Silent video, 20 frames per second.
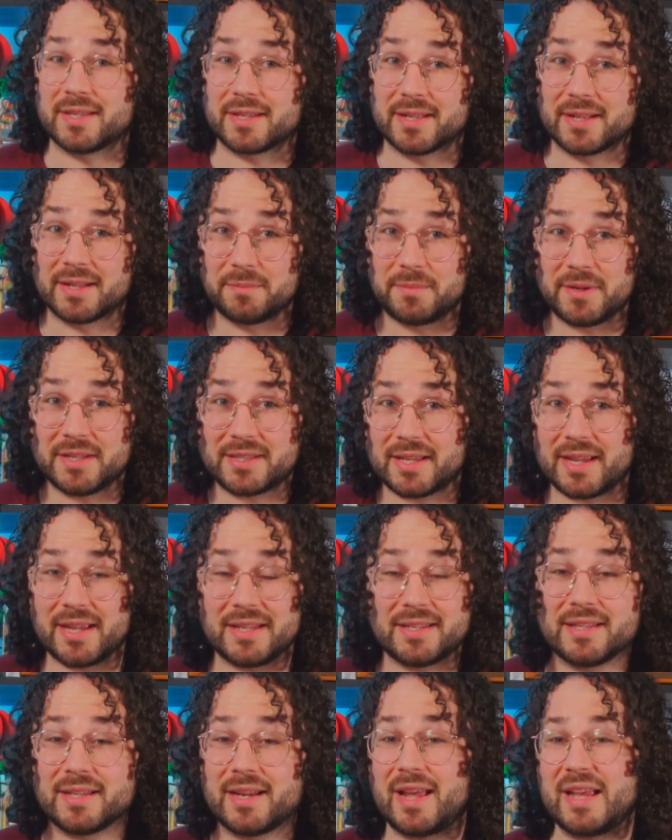a little bit and
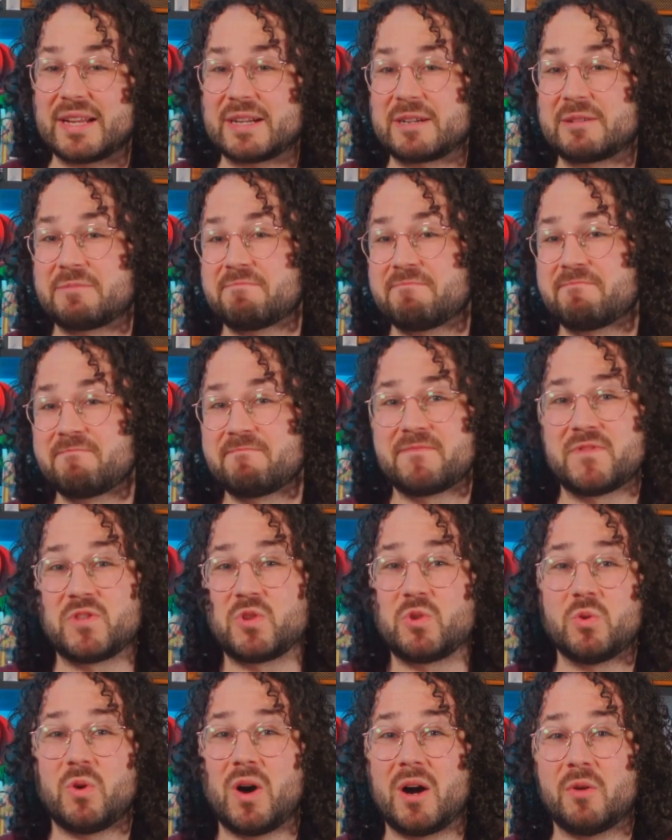in like
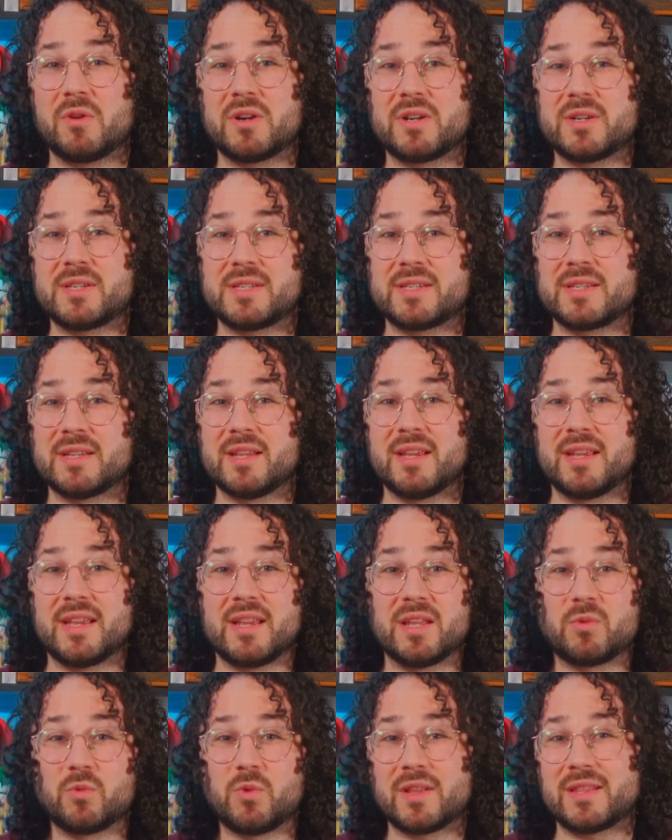2 hours
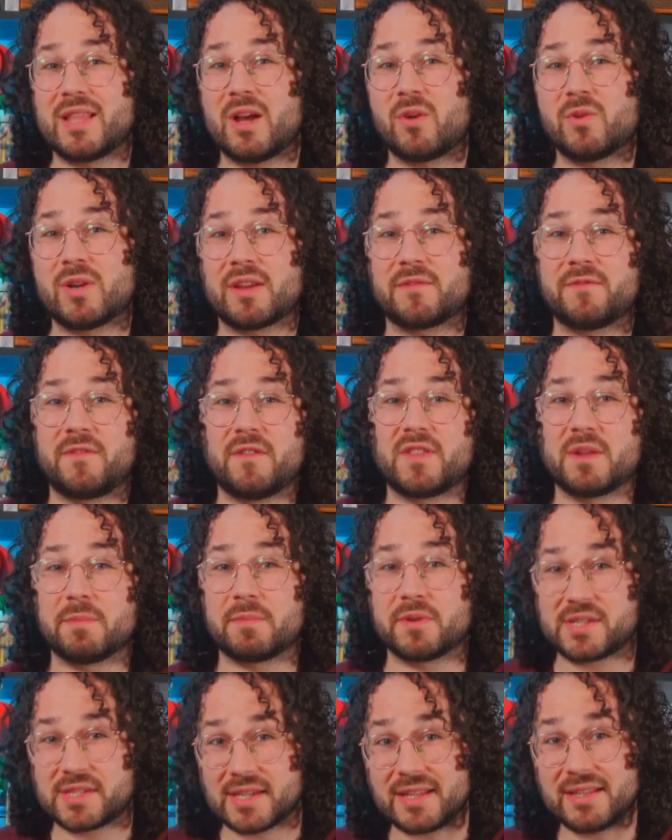it went down like
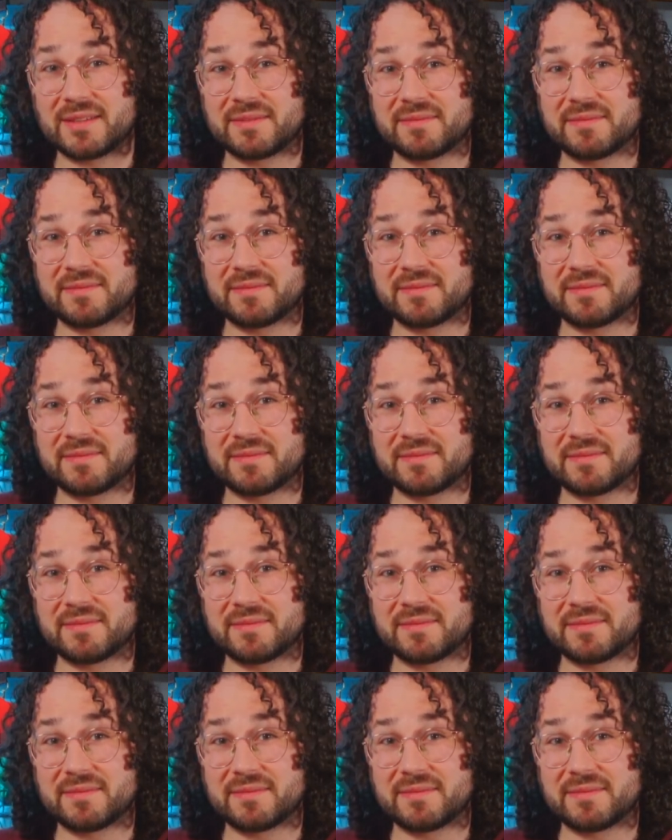50%.